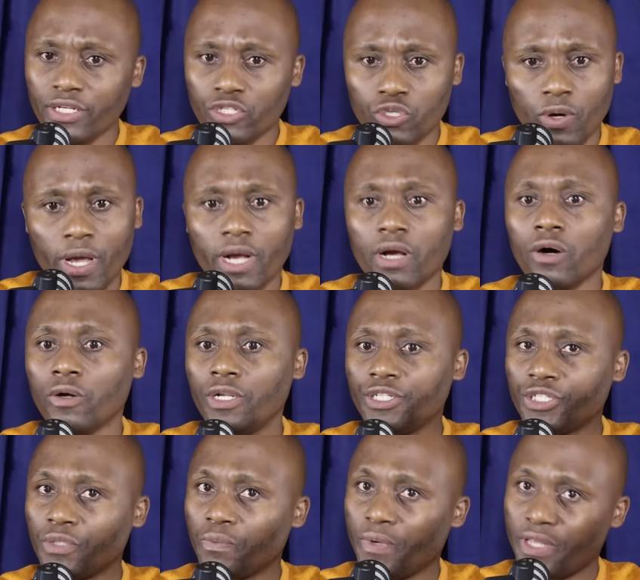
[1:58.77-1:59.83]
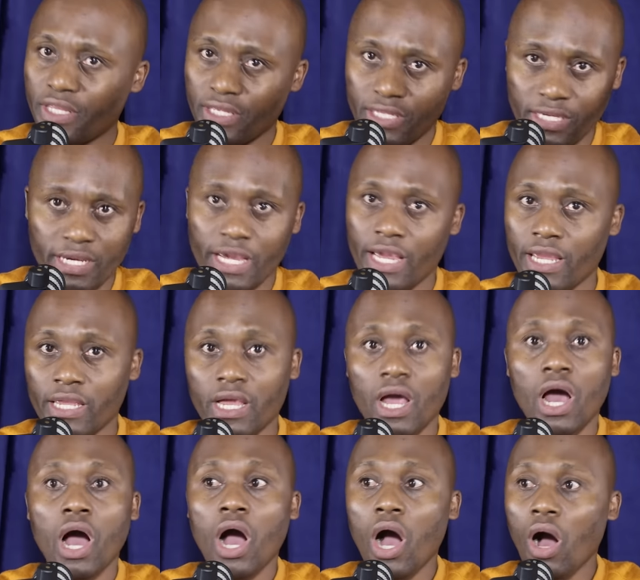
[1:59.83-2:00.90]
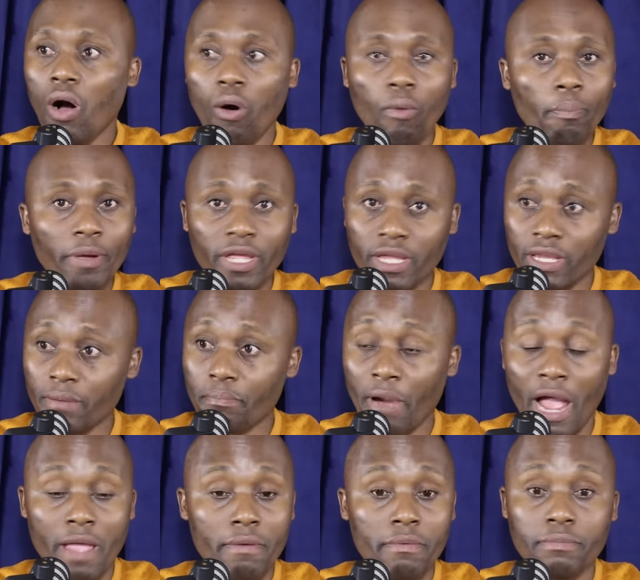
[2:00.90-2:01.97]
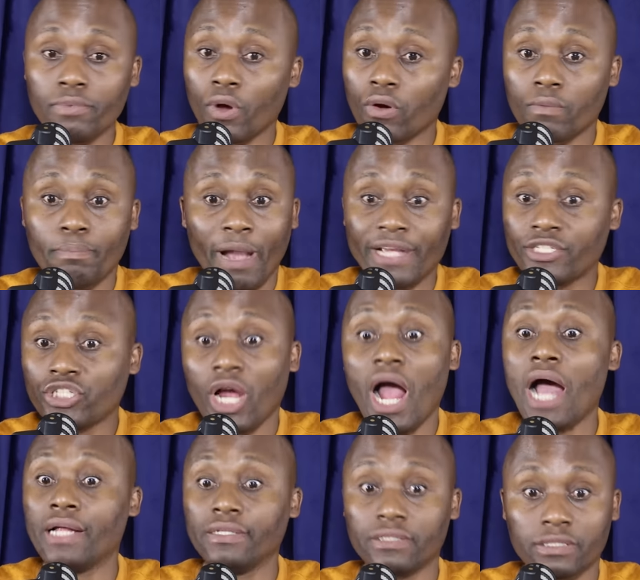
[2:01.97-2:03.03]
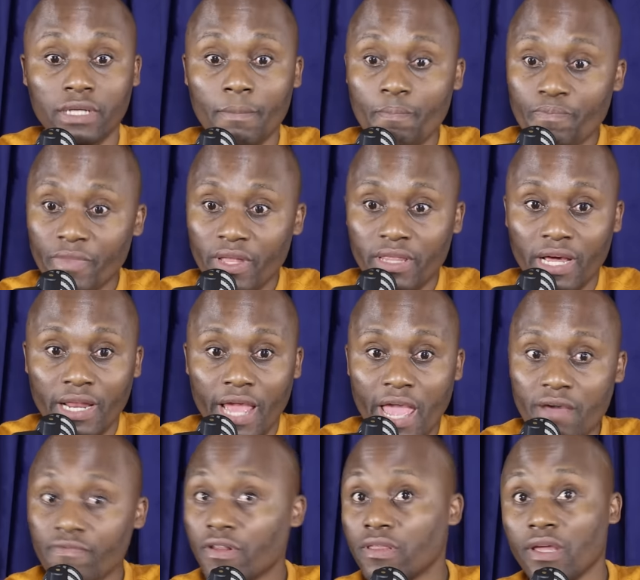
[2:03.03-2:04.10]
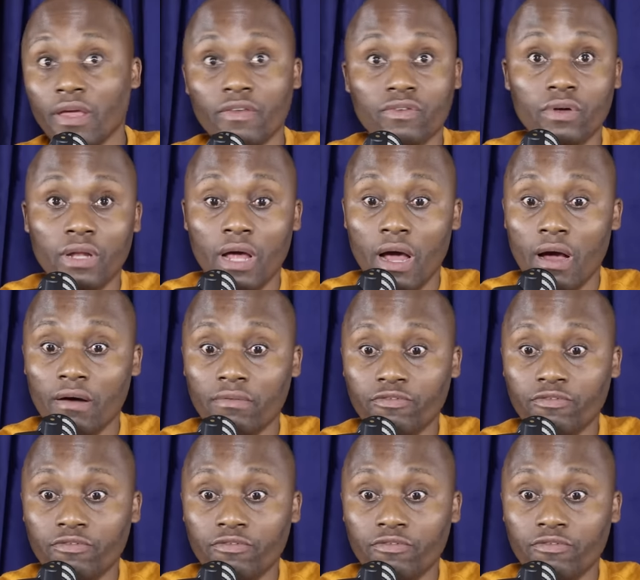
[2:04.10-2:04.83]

into a coalition with the DA hoping by chance that everything is gonna